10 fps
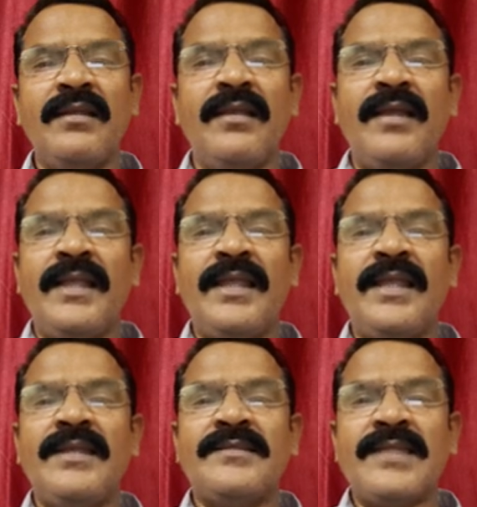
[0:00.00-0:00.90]

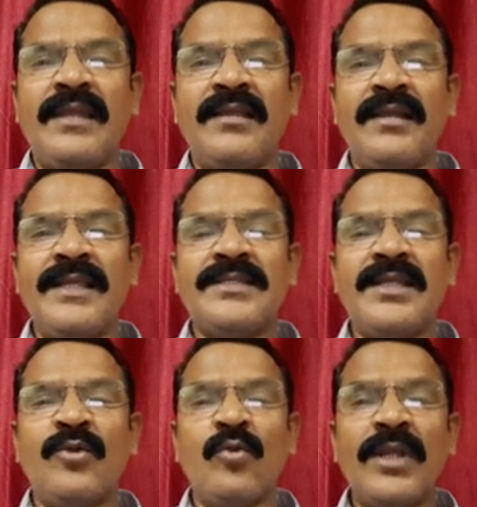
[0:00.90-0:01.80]
Again, cycle is
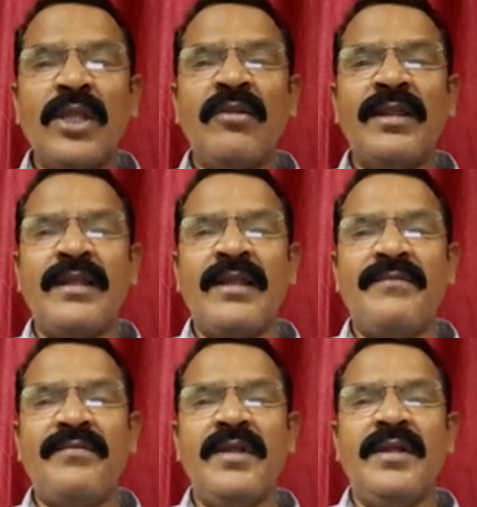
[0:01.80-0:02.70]
a 2 regular
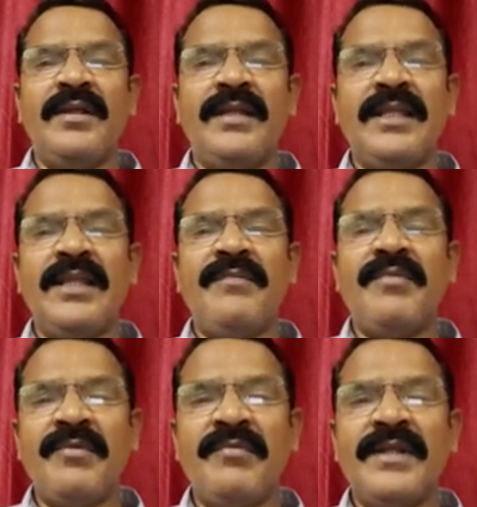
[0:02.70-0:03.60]
graph. Degree of
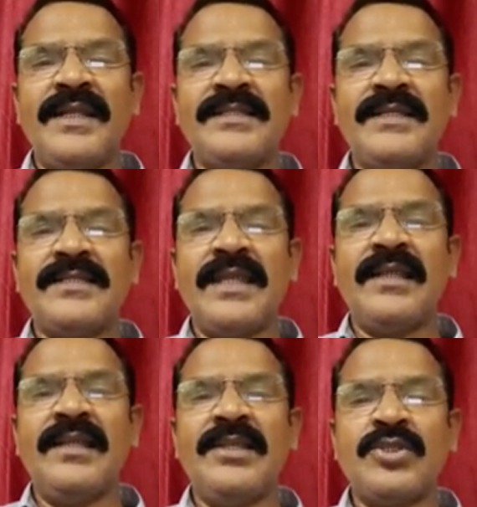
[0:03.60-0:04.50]
every vertex in a
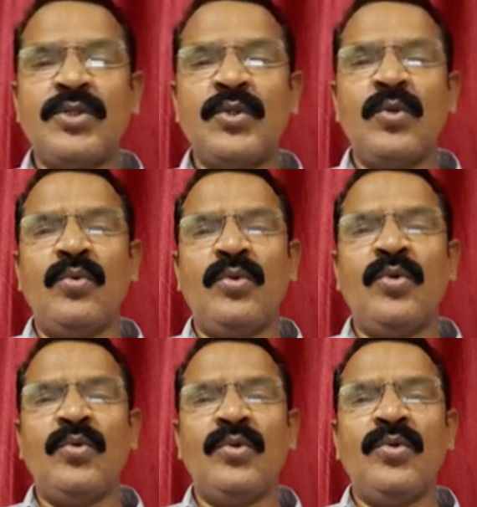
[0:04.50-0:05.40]
cycle is 2,
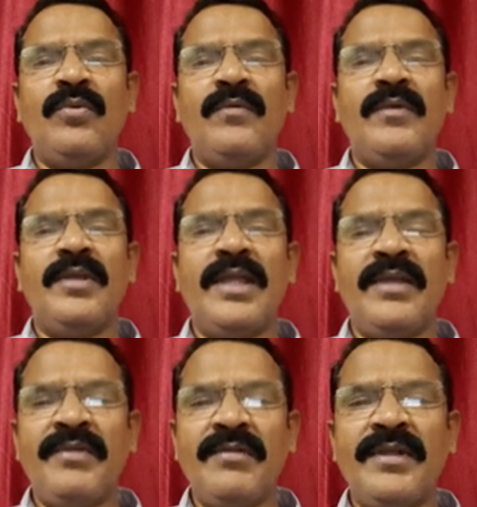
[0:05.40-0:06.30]
2, 2.
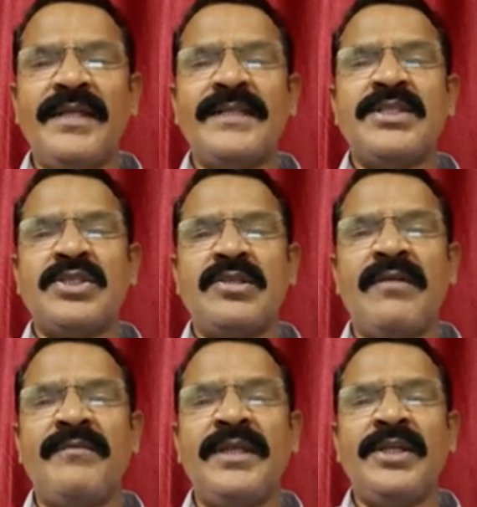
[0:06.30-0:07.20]
Every vertex is
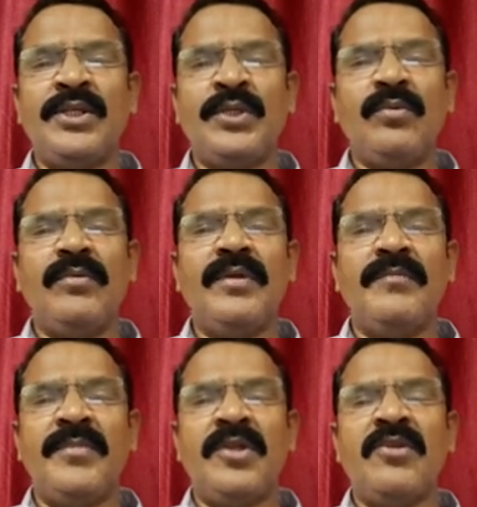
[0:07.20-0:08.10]
of degree 2
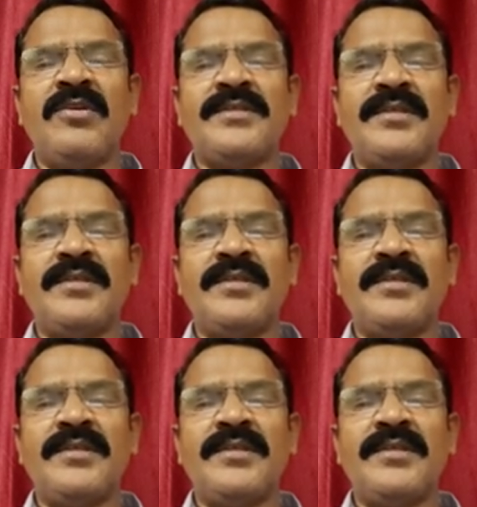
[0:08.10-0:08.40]
because